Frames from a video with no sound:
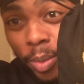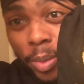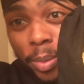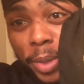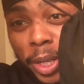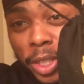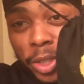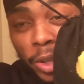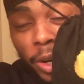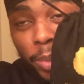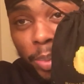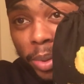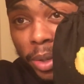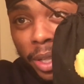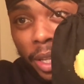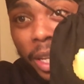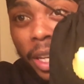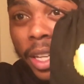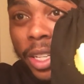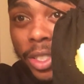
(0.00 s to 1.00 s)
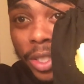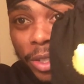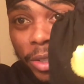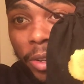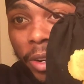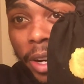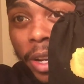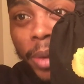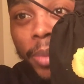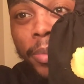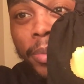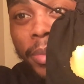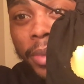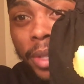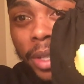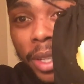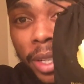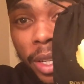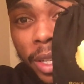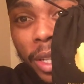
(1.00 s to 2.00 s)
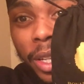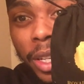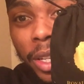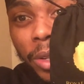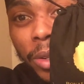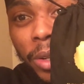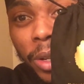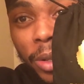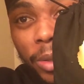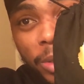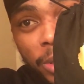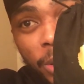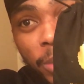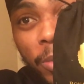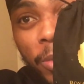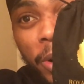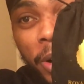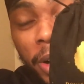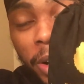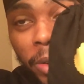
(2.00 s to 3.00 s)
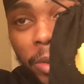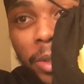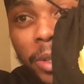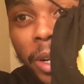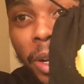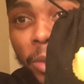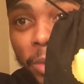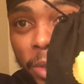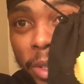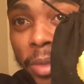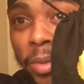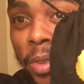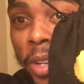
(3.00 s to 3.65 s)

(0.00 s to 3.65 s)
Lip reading: I'm gonna make sure I put their Instagram, you know, somewhere on this